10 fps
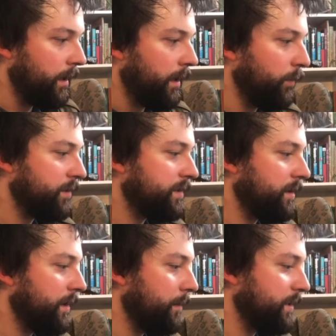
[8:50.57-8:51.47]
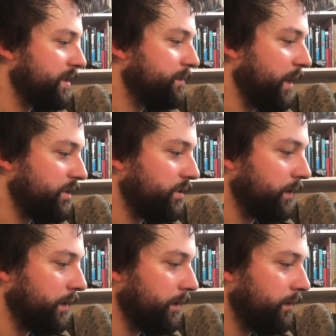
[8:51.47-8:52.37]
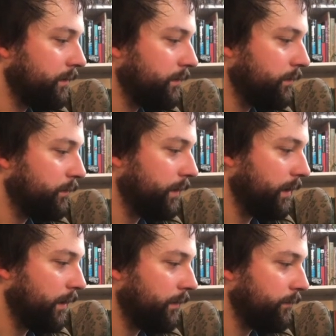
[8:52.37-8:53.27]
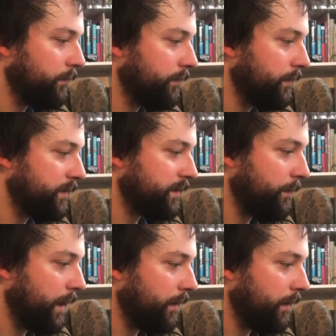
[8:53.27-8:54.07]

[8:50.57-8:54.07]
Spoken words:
It was to them especially we gave this command.